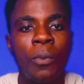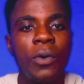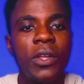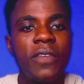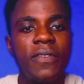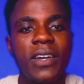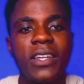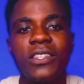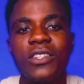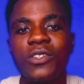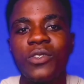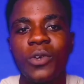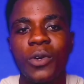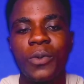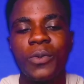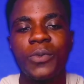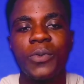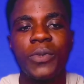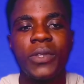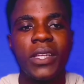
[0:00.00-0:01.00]
Both devices
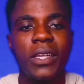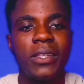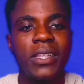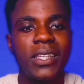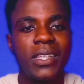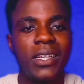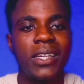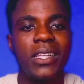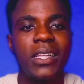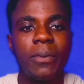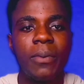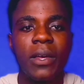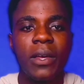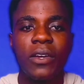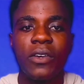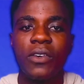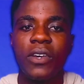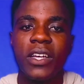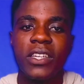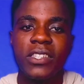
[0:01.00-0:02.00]
comes with a dedicated
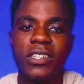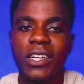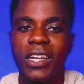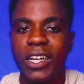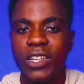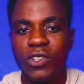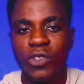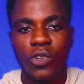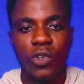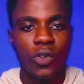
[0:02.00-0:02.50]
micro SD card